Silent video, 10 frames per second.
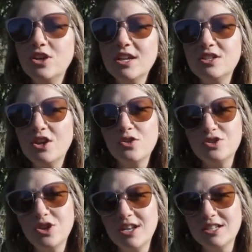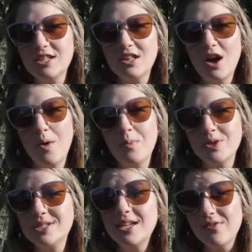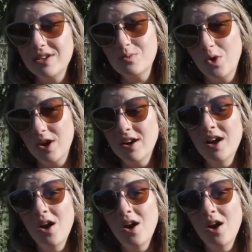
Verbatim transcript: just to go straight into the compost and give us more